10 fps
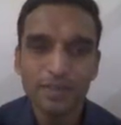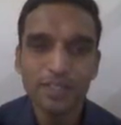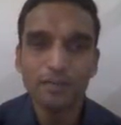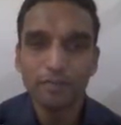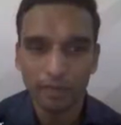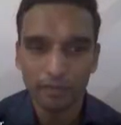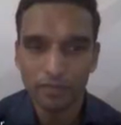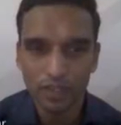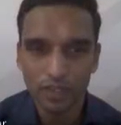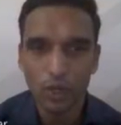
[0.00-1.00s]
is an
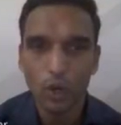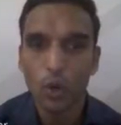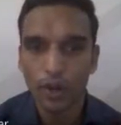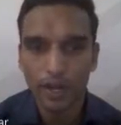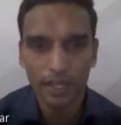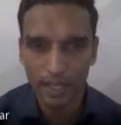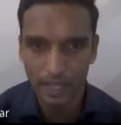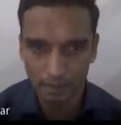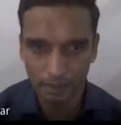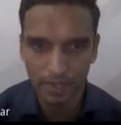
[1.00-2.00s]
function or an
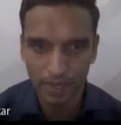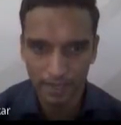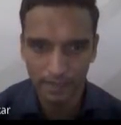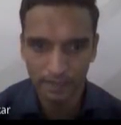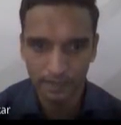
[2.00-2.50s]
API